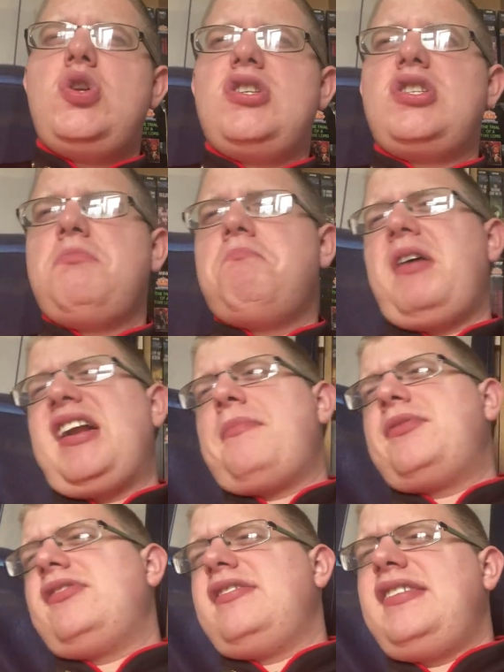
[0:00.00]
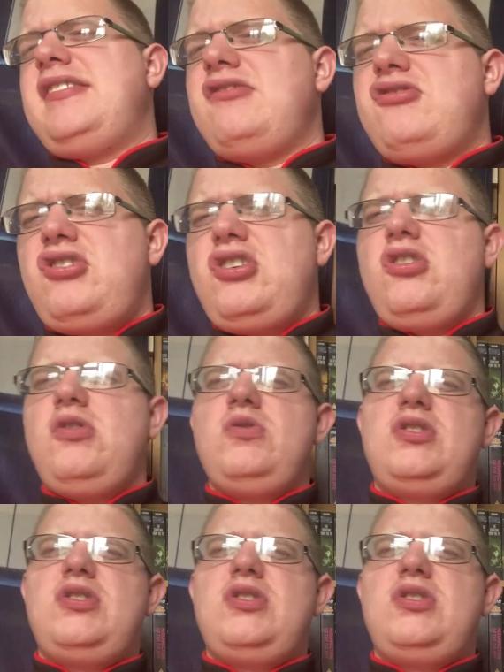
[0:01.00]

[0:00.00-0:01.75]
There's some bad episodes in season 2.